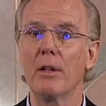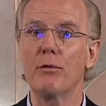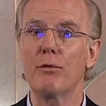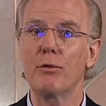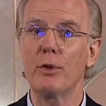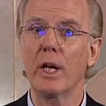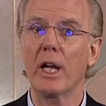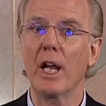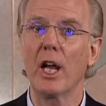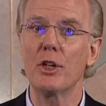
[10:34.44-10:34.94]

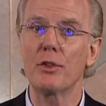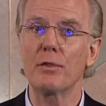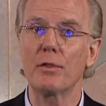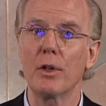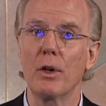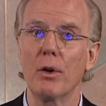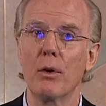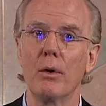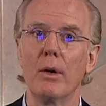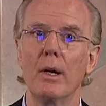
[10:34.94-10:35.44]
free cash
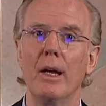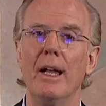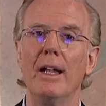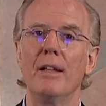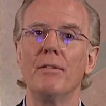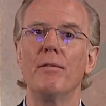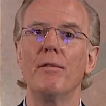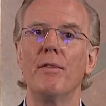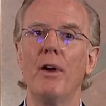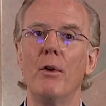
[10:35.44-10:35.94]
flow and
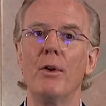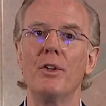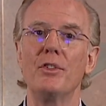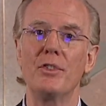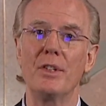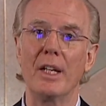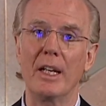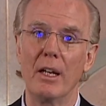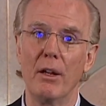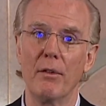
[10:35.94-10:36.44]
very
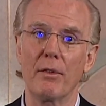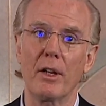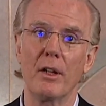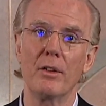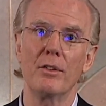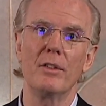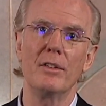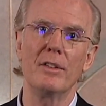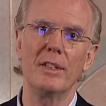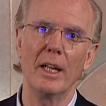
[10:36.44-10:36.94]

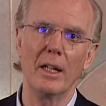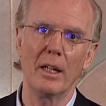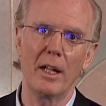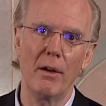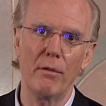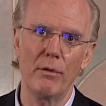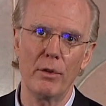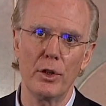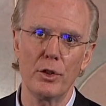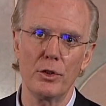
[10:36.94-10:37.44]
significant
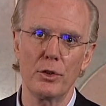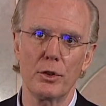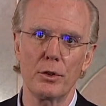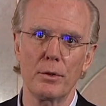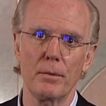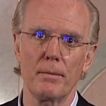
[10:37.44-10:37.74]
deleverage.